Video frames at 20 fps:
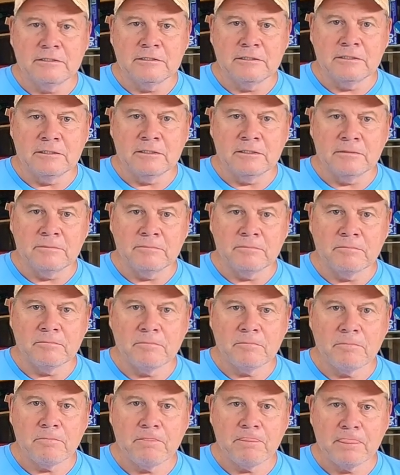Um,
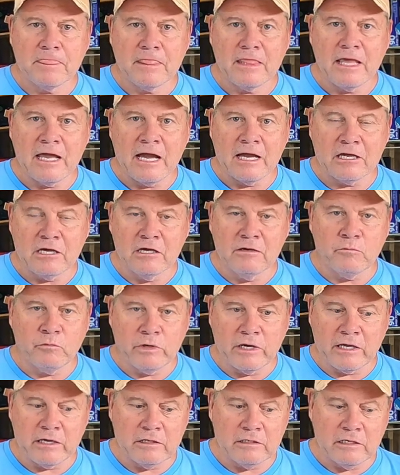I
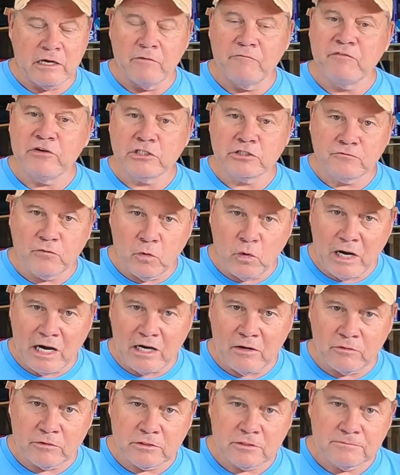come when I, I fished four
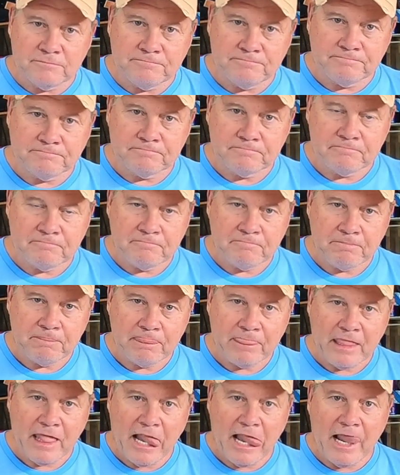hours
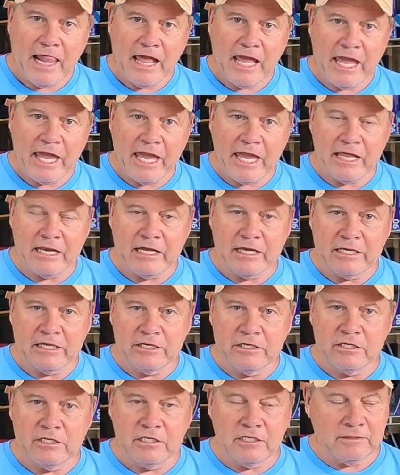and I
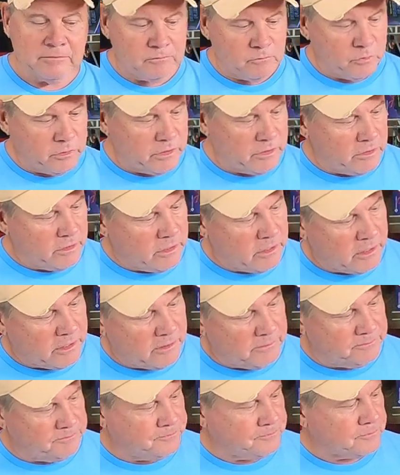ended up with
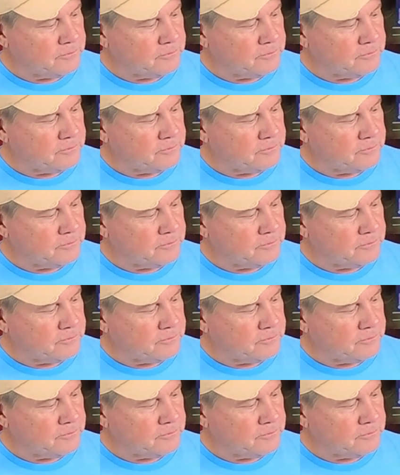uh,